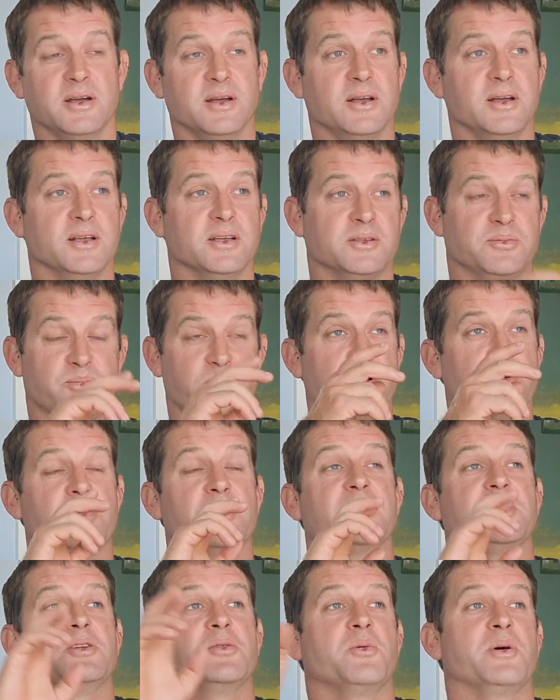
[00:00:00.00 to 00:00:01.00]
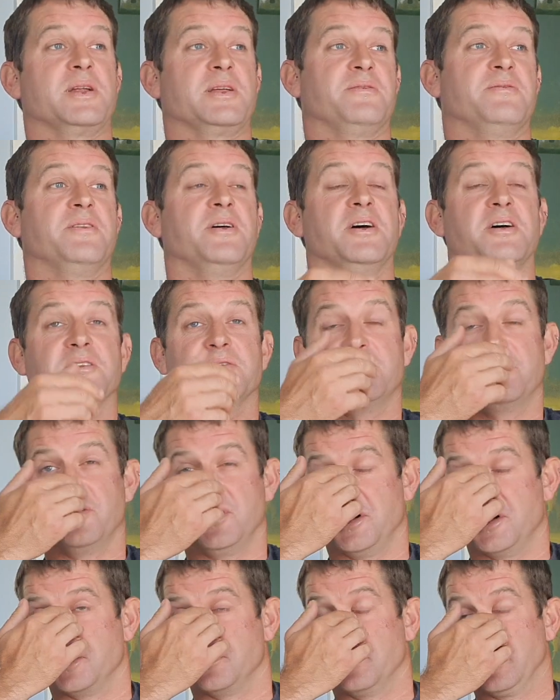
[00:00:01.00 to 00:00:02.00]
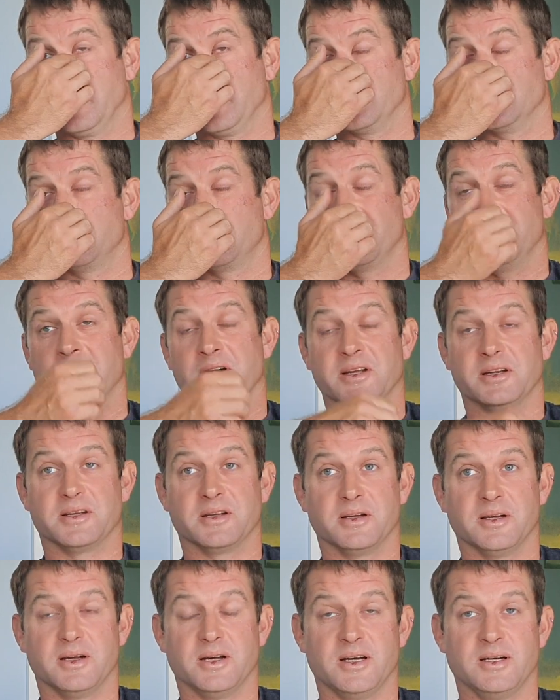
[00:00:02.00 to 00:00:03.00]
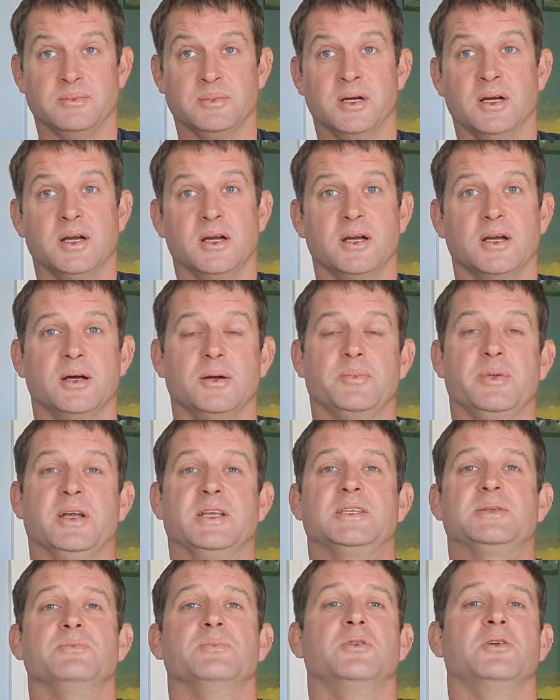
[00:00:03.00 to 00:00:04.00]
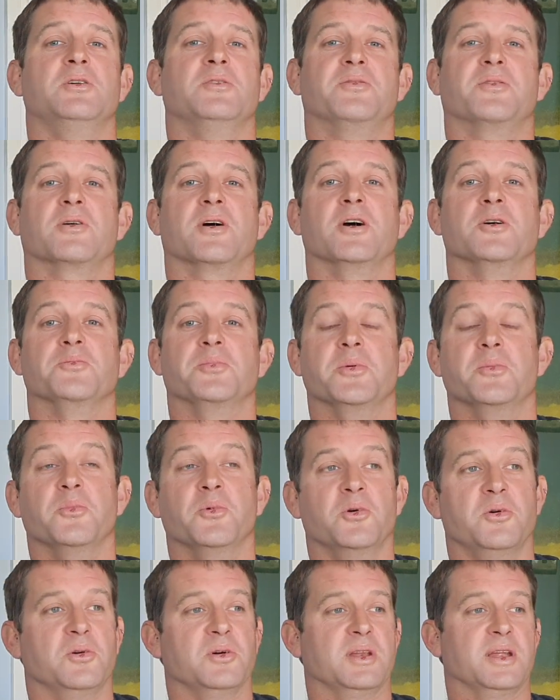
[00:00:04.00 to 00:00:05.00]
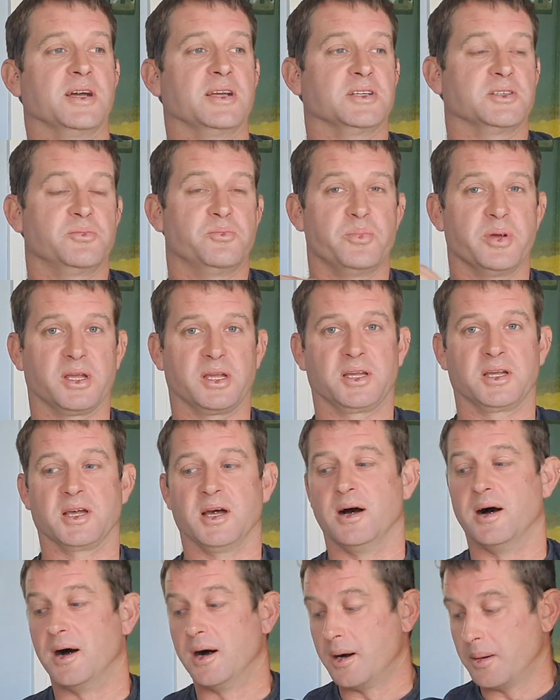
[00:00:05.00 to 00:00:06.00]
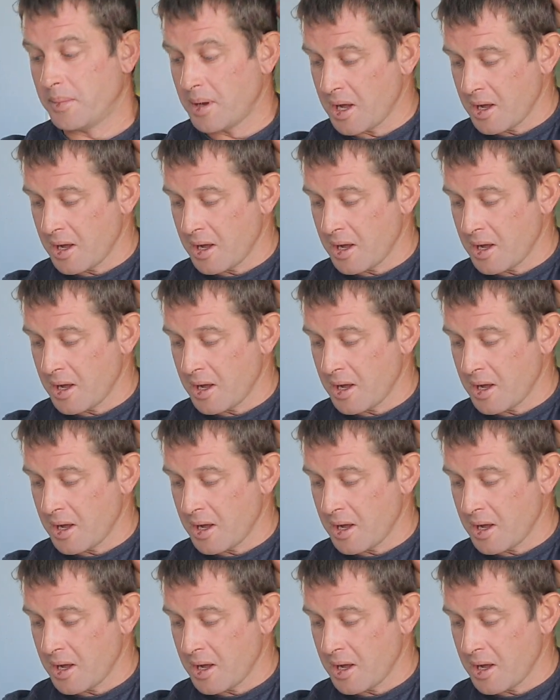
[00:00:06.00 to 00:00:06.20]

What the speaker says: It's probably 25-30 metres wide, but it's more for open water lakes, big carp.